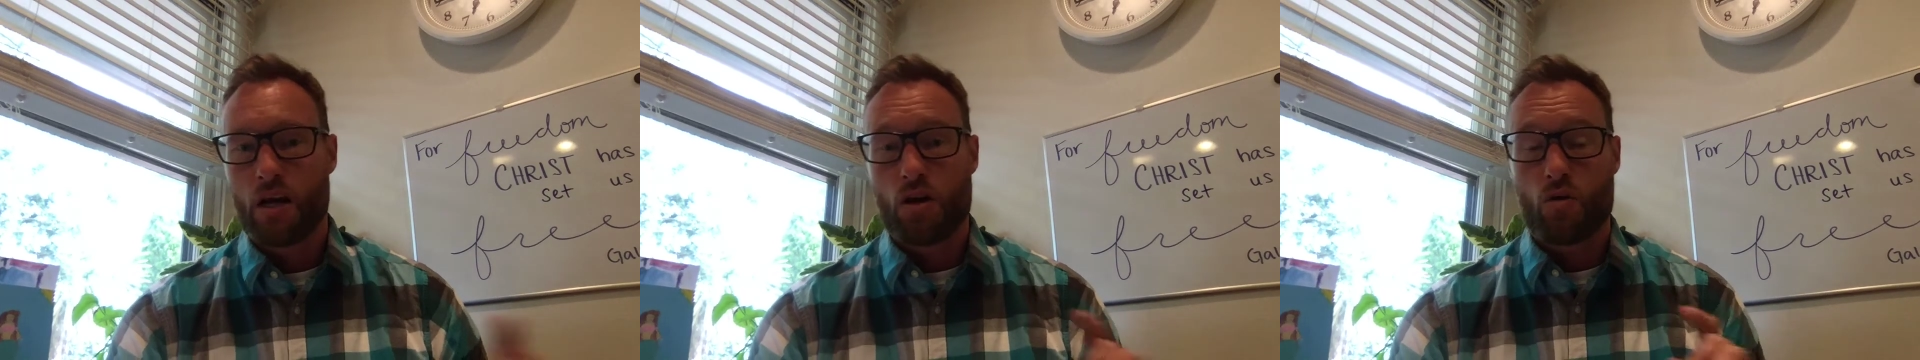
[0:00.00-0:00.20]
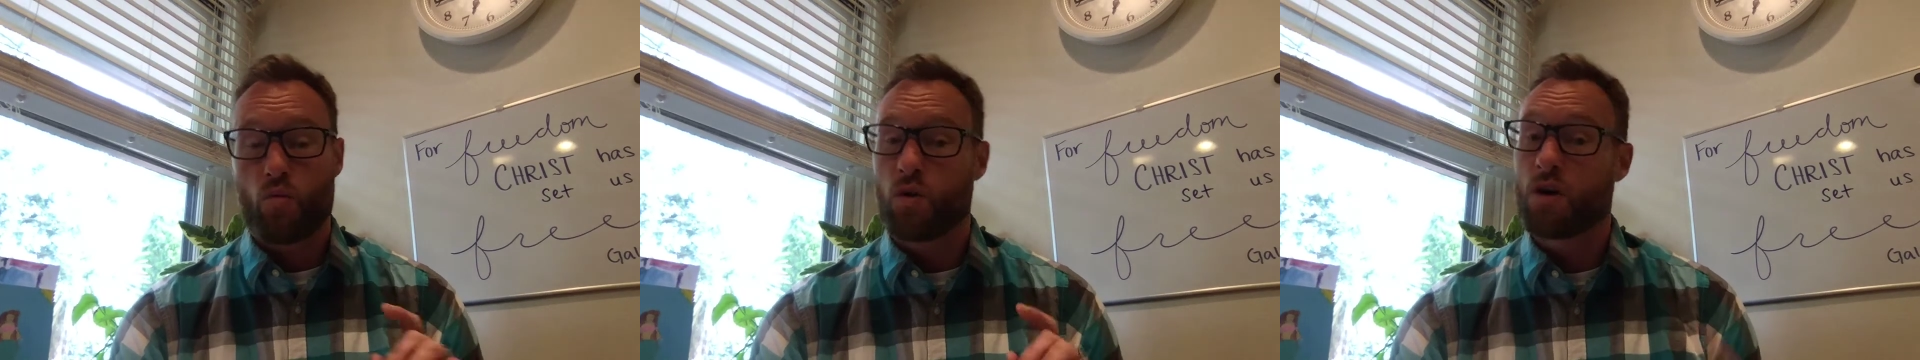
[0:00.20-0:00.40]

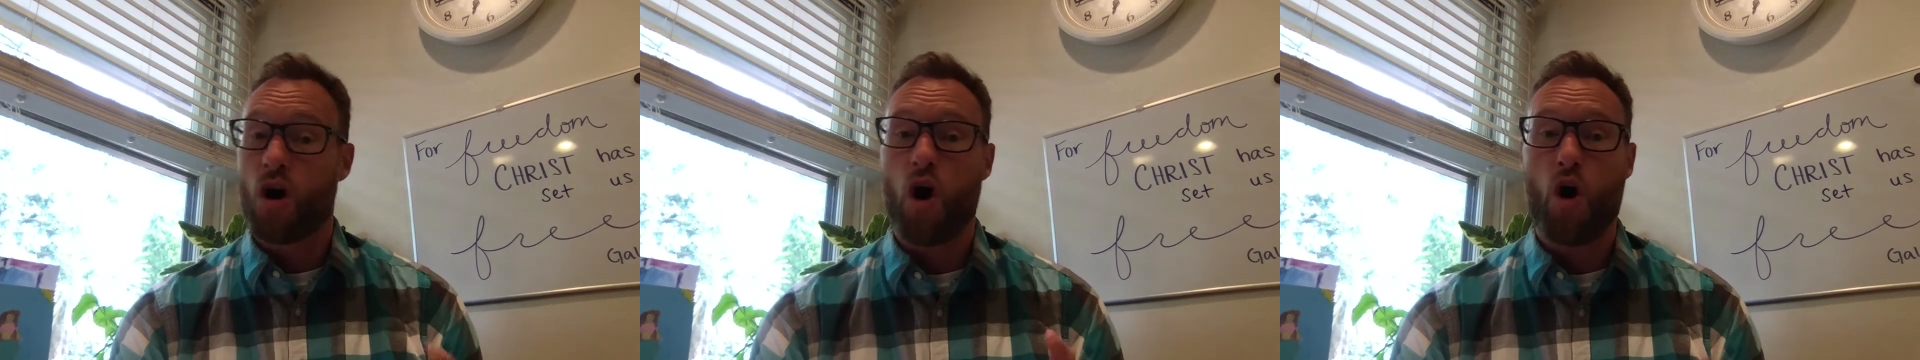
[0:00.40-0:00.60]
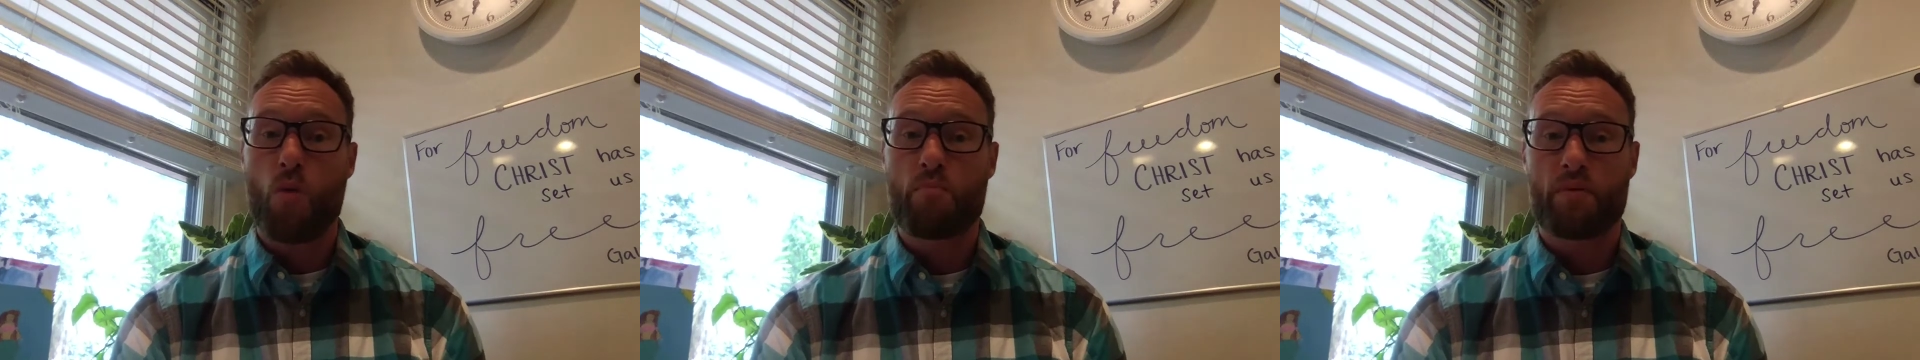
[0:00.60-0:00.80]
One
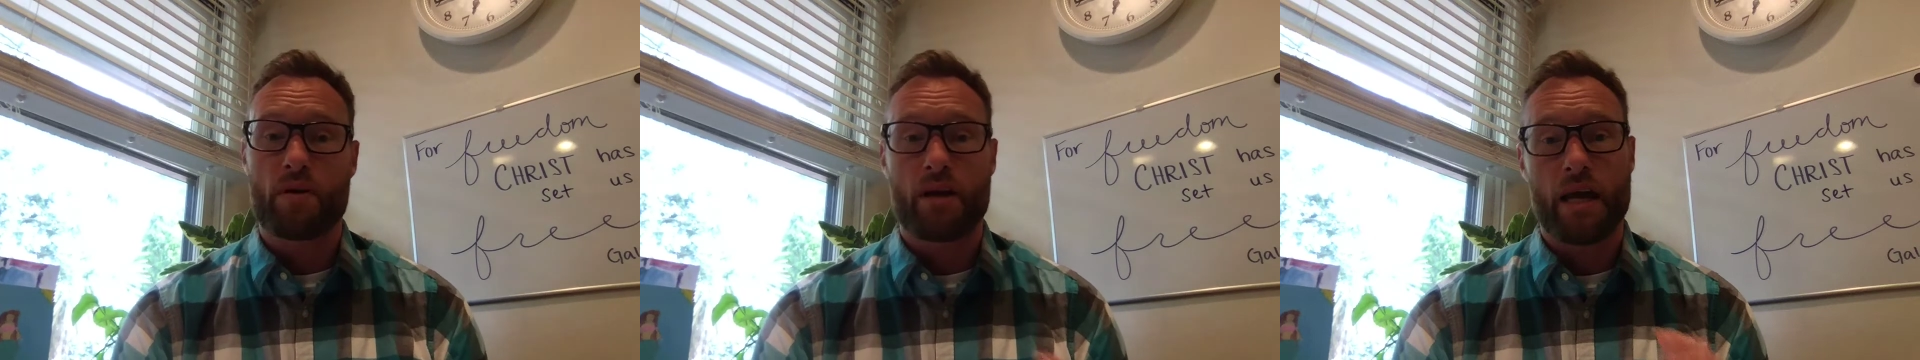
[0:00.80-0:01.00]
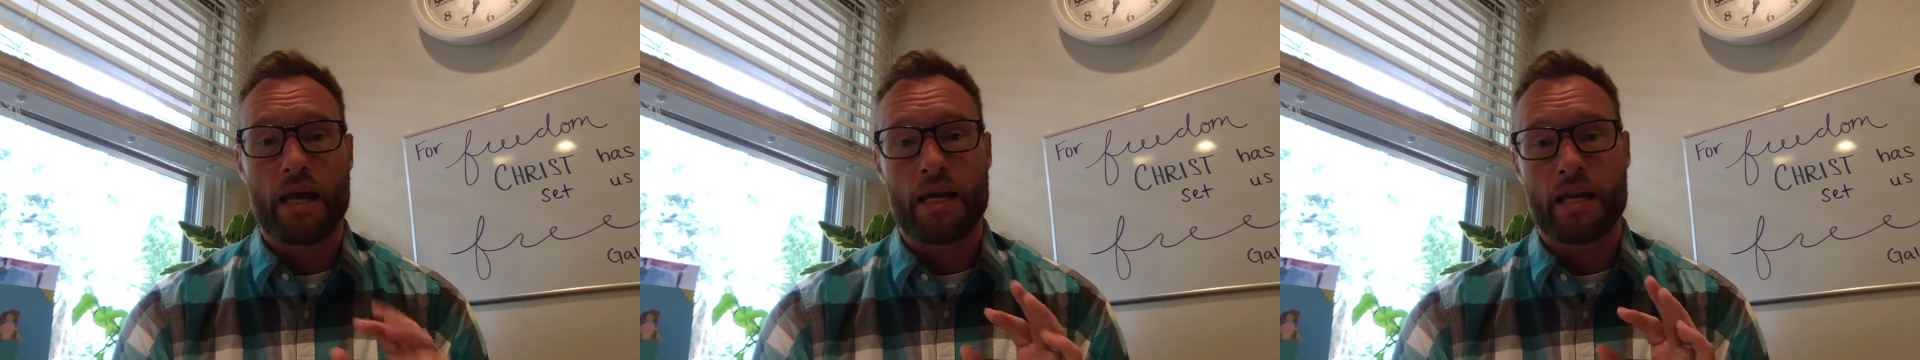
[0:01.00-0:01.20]
hope
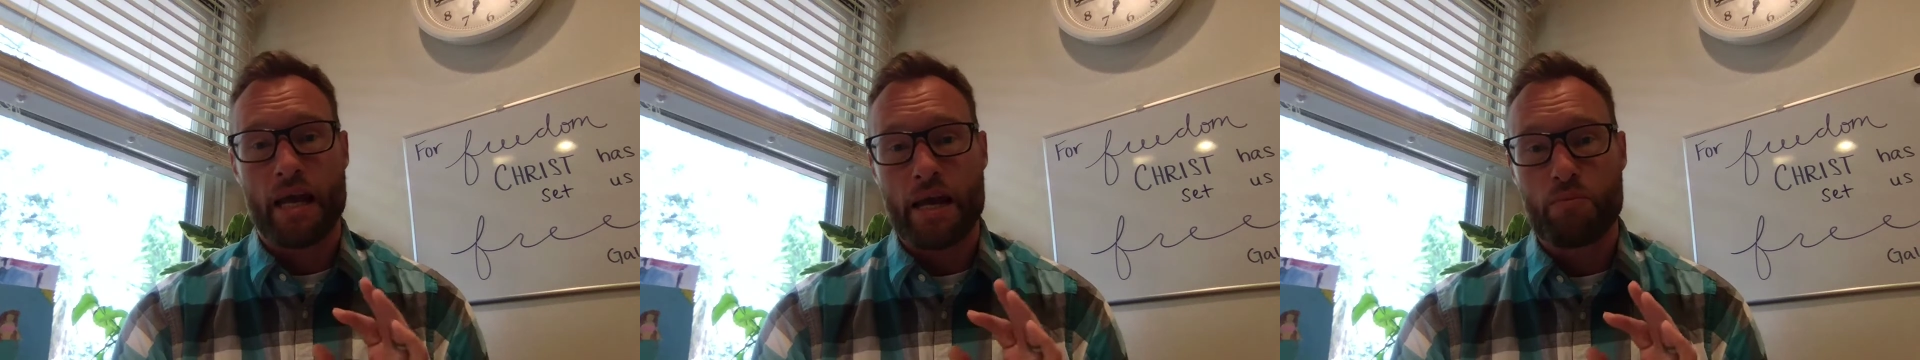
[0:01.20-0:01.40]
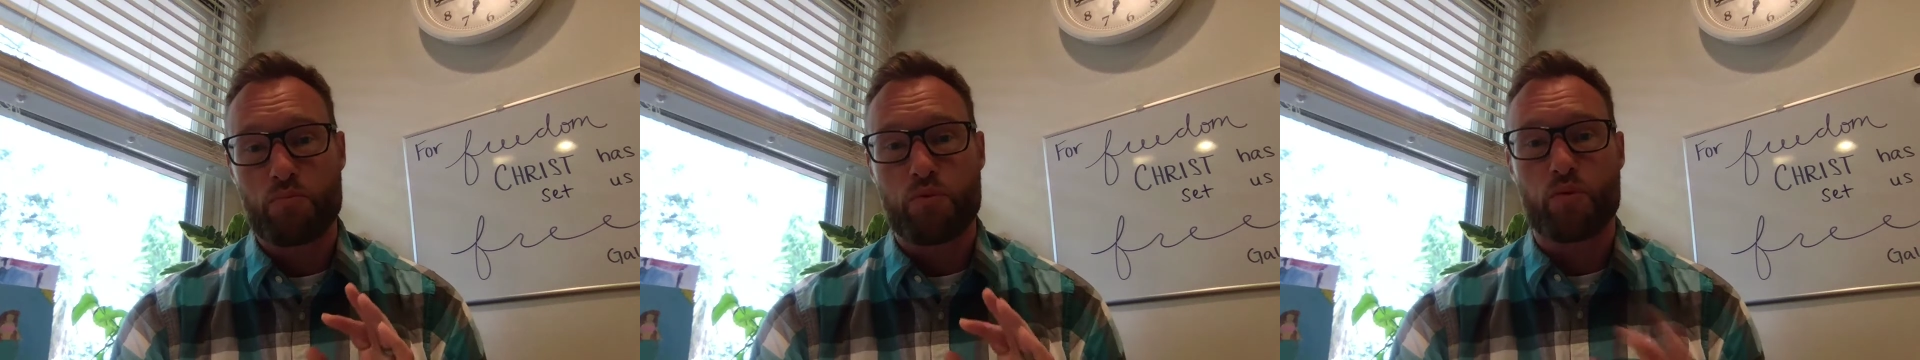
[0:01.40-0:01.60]

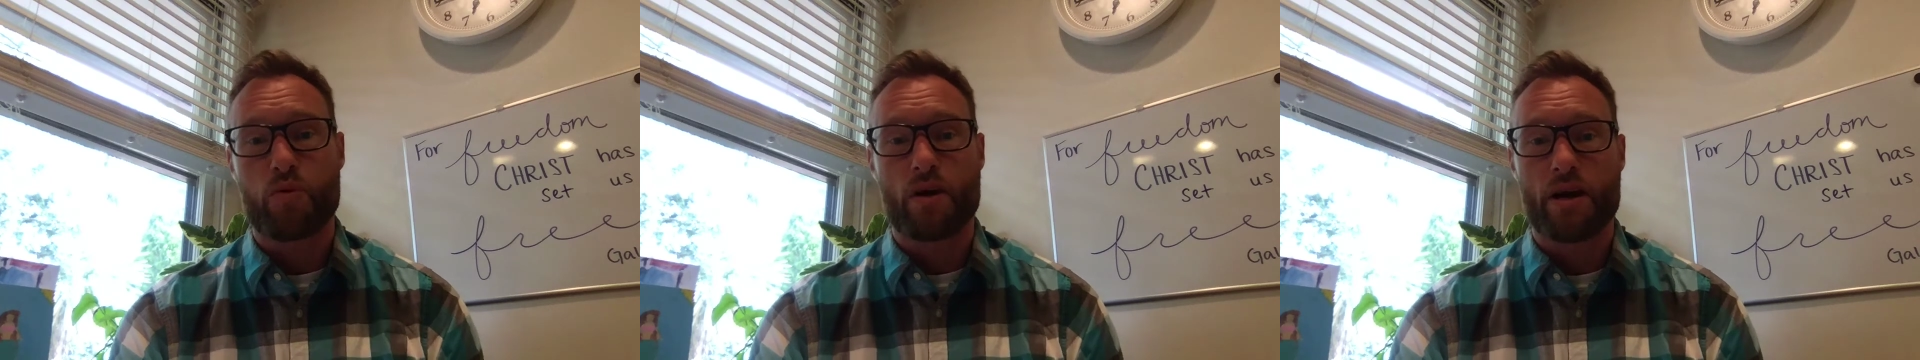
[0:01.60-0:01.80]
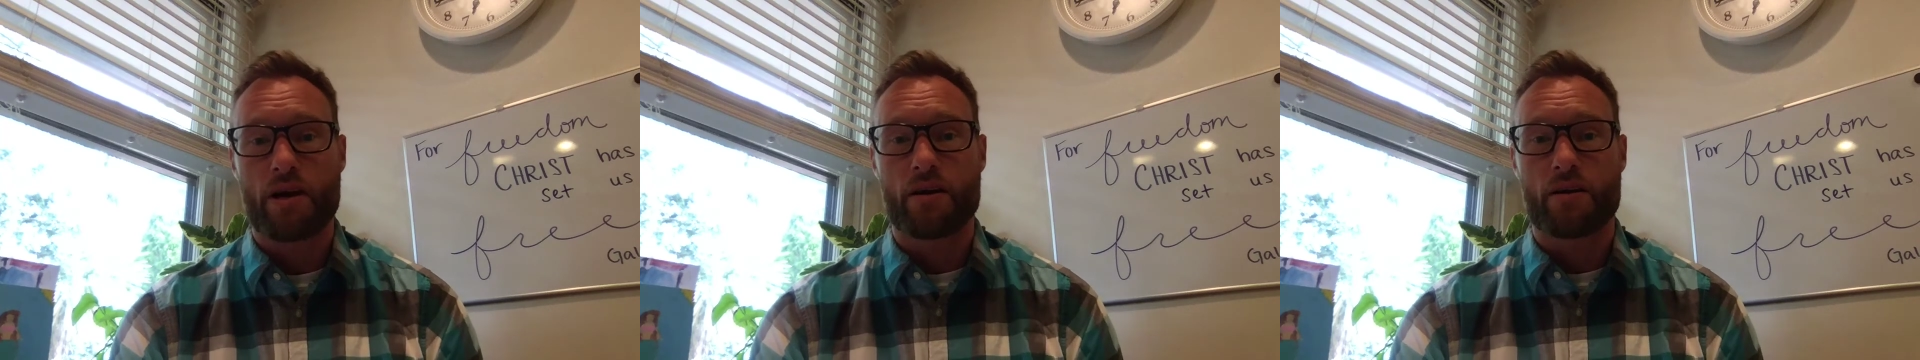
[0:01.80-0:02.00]
and
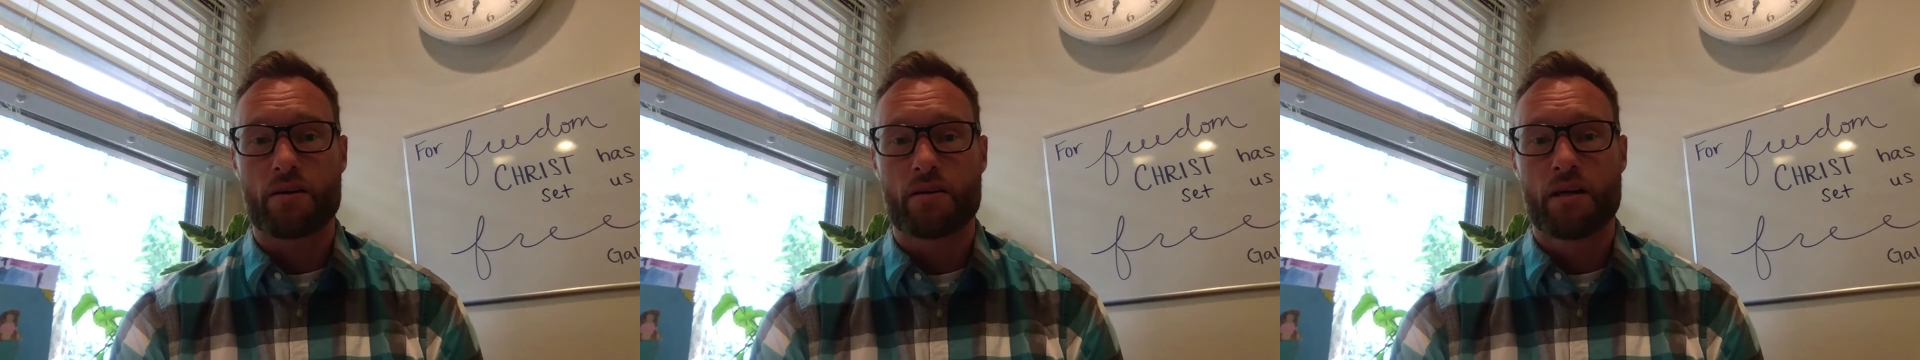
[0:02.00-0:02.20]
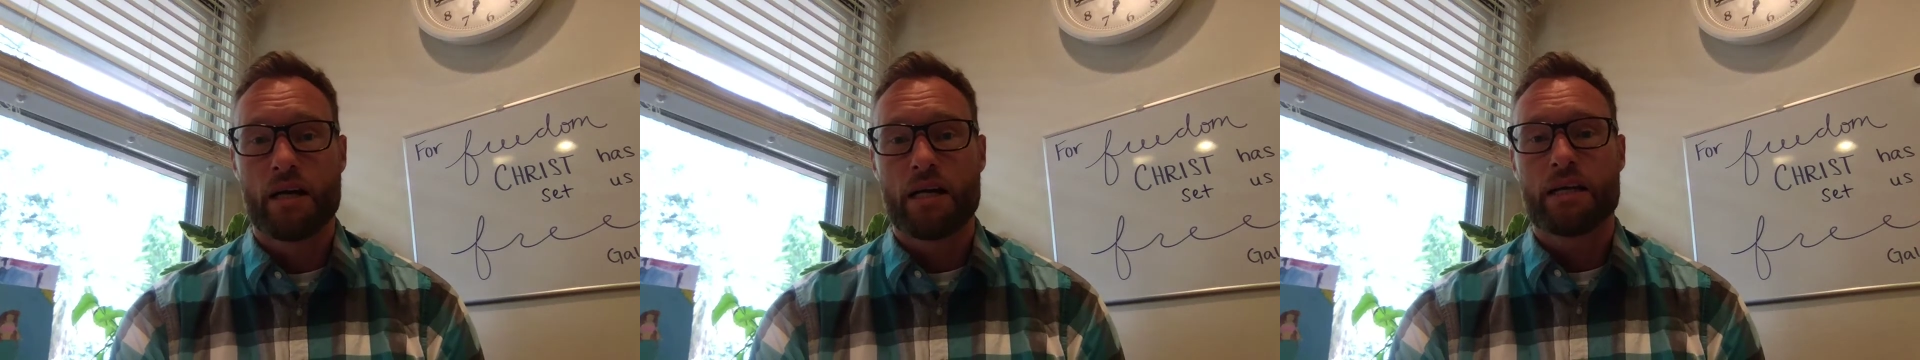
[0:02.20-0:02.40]

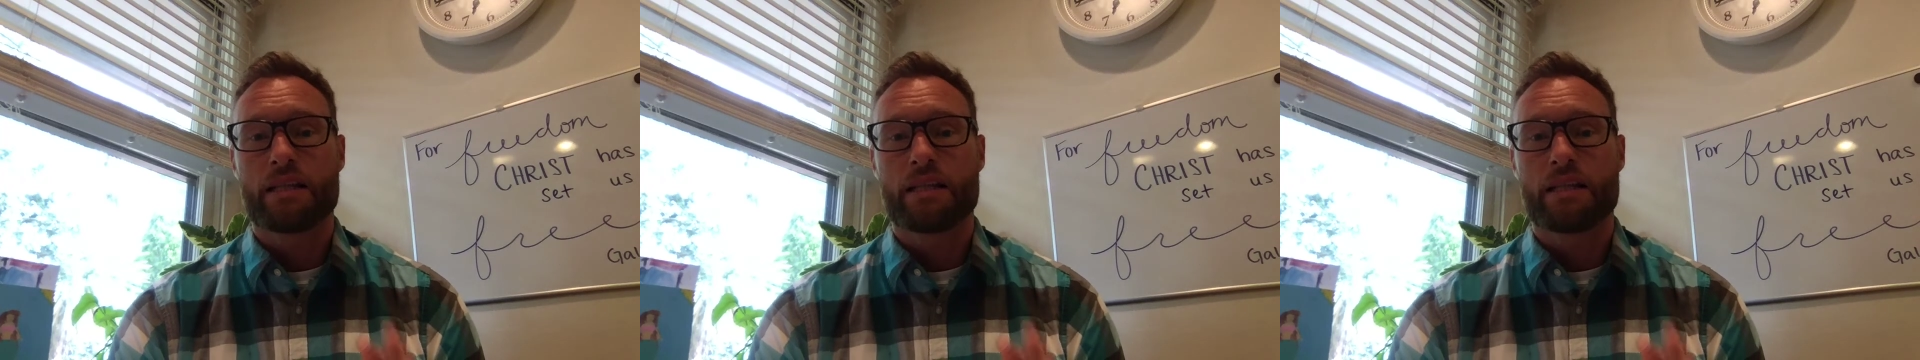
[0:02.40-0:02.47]
prayer